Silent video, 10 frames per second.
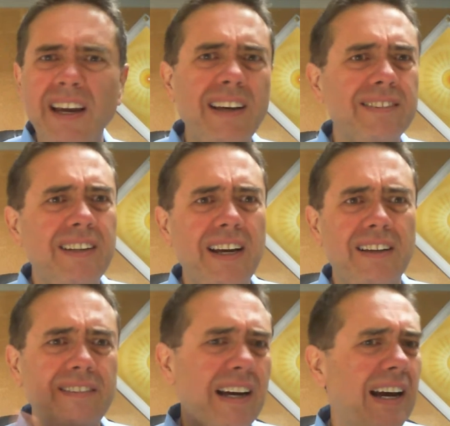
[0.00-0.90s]
has
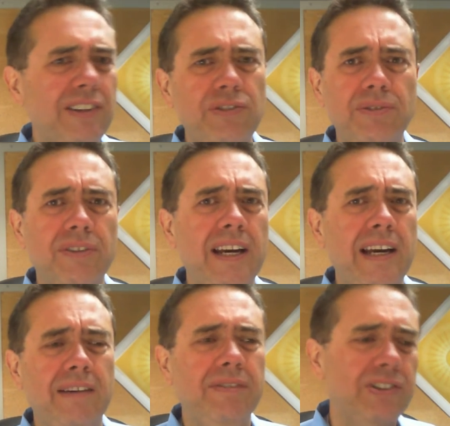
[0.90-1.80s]
that, I should
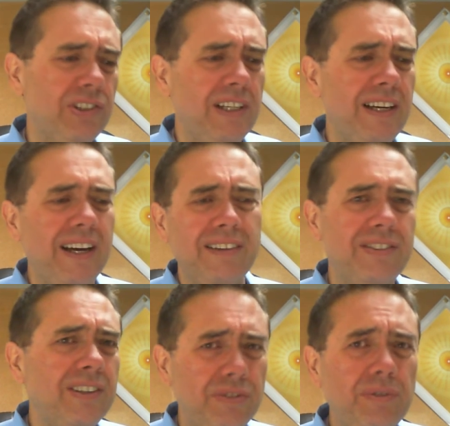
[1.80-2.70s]
have.
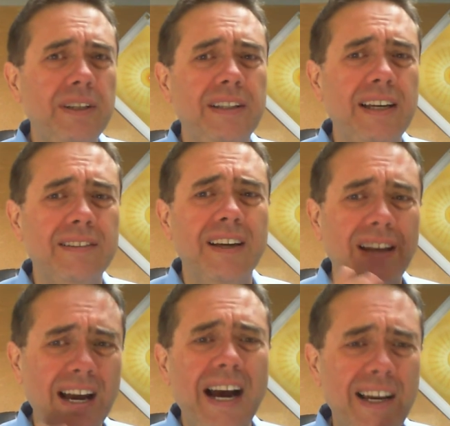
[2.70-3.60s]
She's doing that,
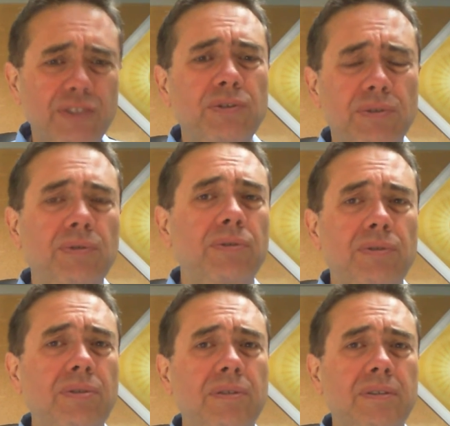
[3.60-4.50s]
I should do
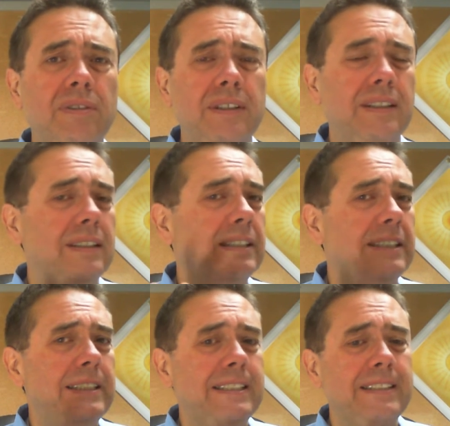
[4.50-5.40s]
too.
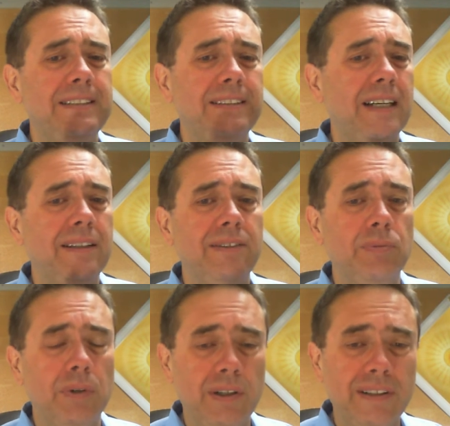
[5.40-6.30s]
That
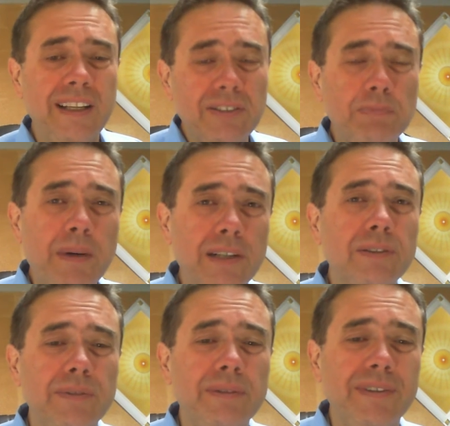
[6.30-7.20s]
doesn't work. That's part
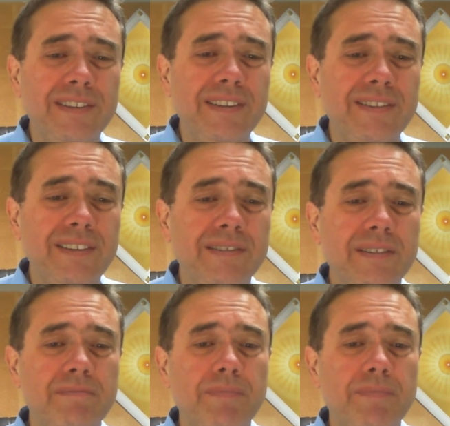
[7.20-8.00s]
of the resistance.